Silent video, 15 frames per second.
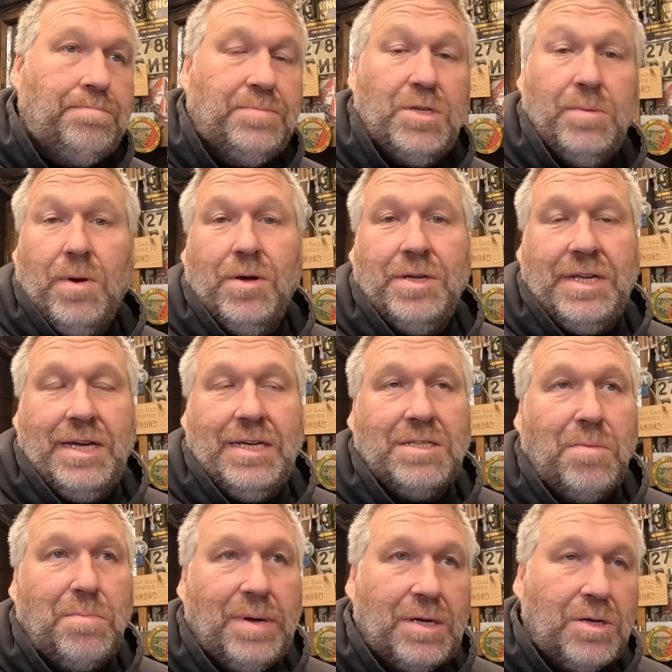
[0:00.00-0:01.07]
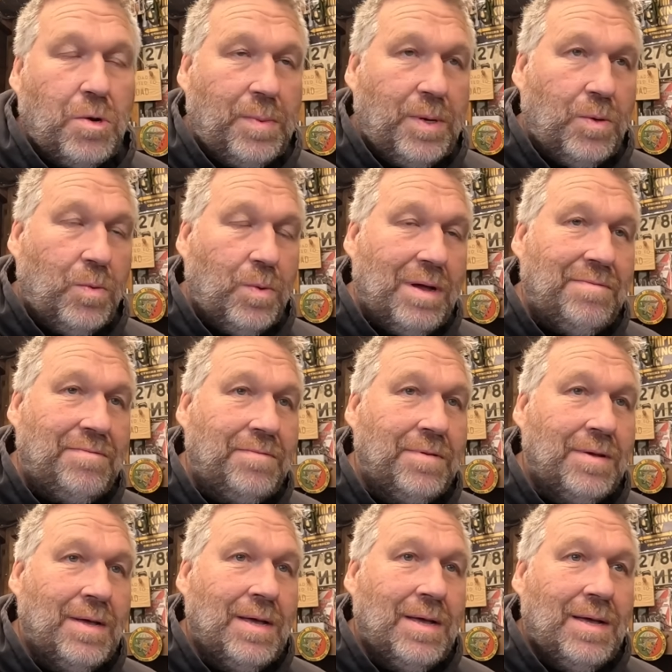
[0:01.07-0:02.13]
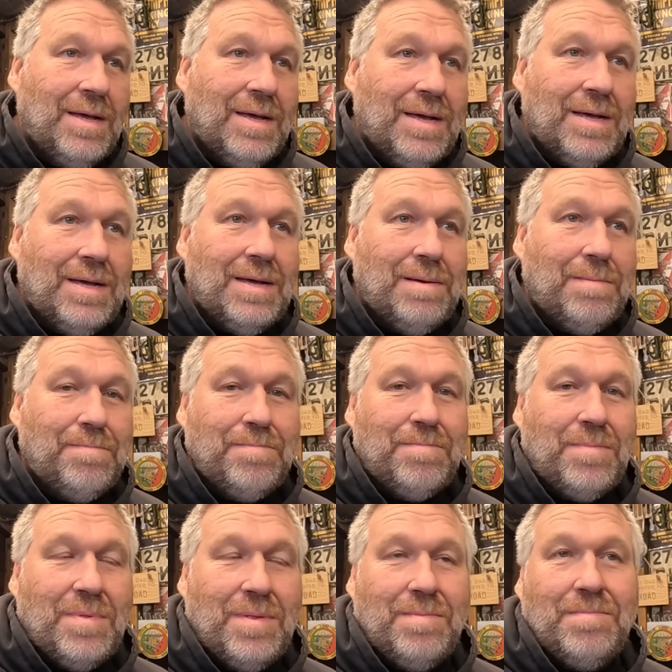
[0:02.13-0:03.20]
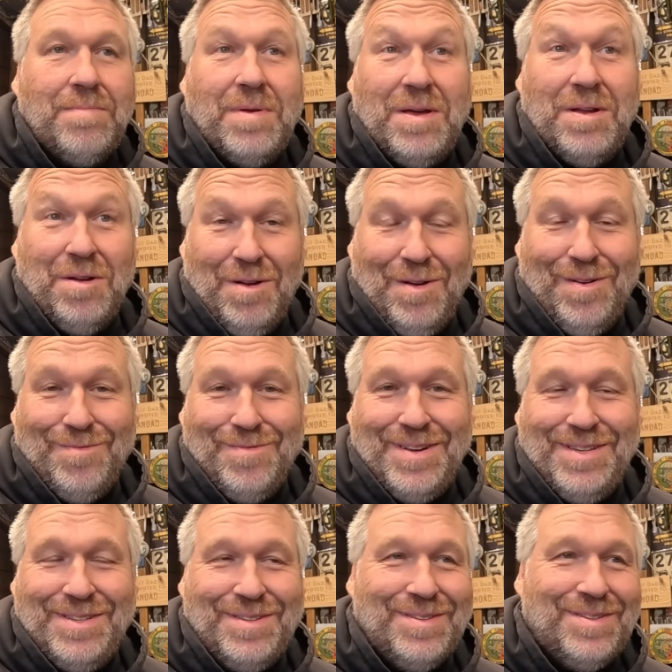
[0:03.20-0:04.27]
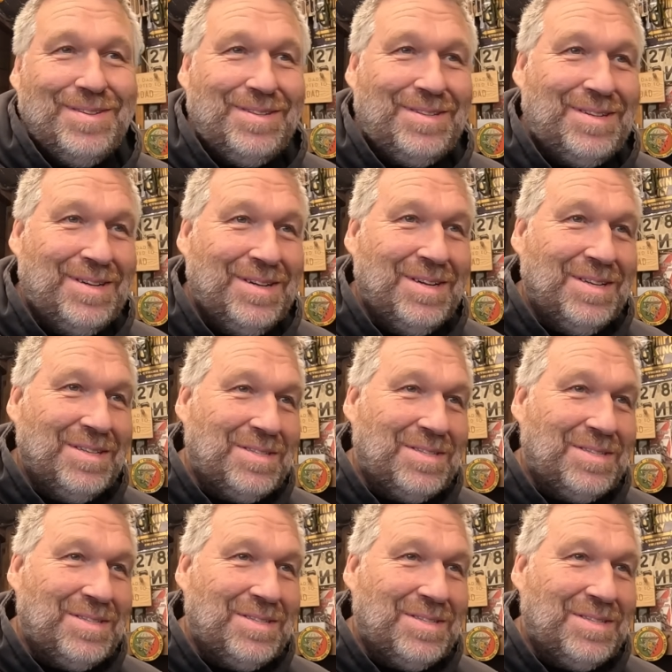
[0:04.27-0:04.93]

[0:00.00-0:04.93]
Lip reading: some ideas I've been coming up with and a lot of research.